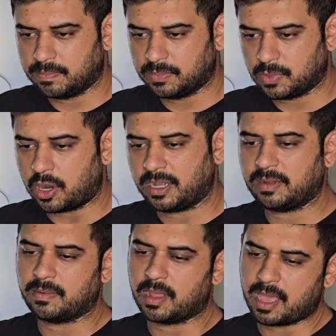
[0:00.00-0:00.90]
not,
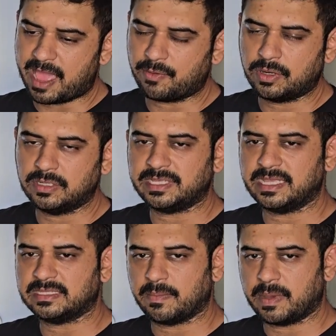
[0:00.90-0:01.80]
I wouldn't say
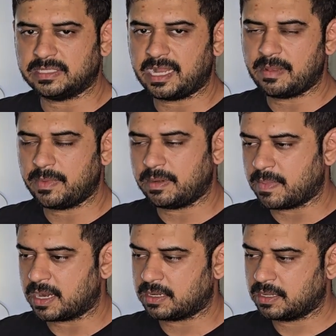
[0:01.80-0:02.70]
it's a budget helmet,
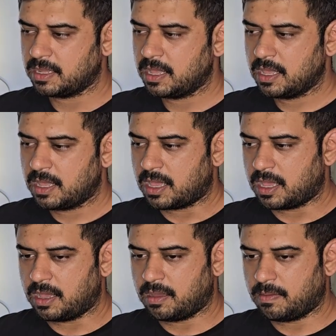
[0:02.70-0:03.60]
but
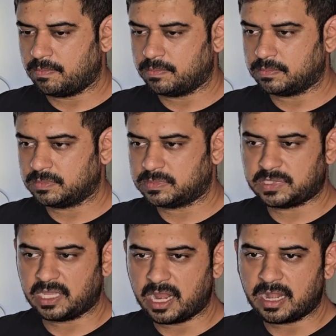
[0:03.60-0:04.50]
um,
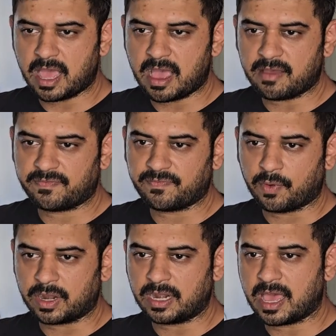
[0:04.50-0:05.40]
3.5,
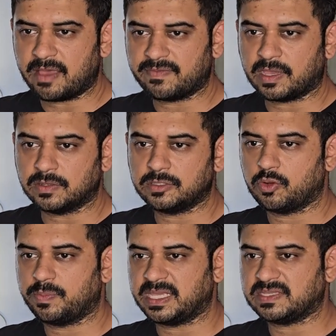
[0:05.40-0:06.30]
4,500
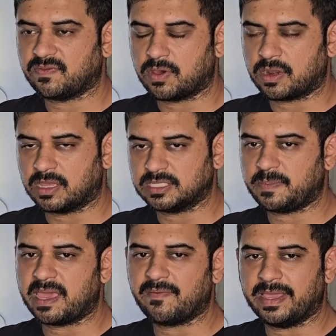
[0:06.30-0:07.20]
rupees for a
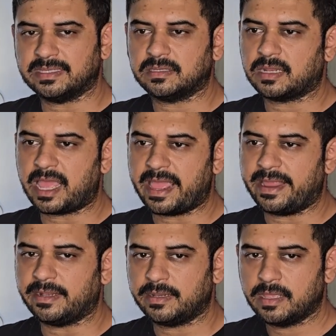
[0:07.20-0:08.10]
spare visor
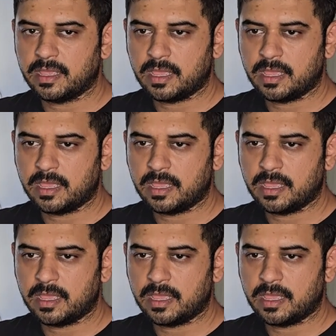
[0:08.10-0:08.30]
and